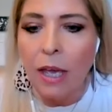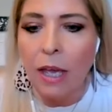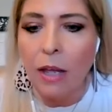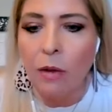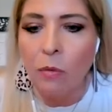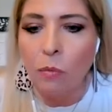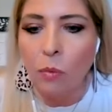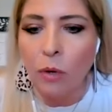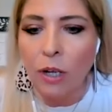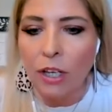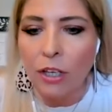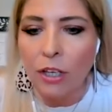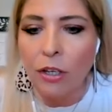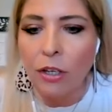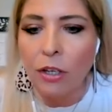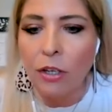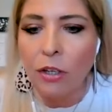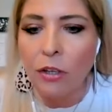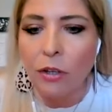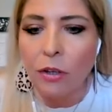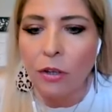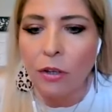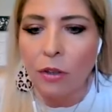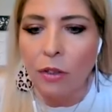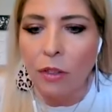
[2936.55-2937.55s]
And when
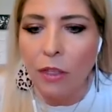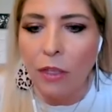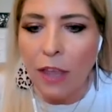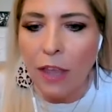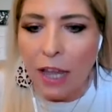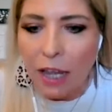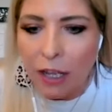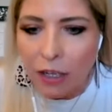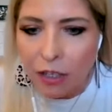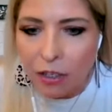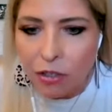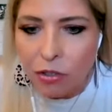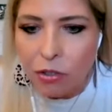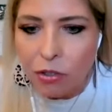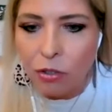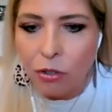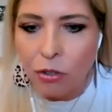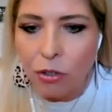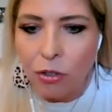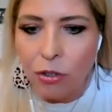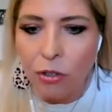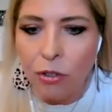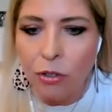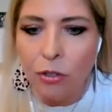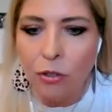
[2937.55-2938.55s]
that is
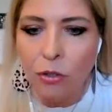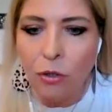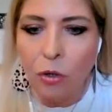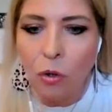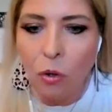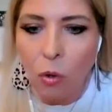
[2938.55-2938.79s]
your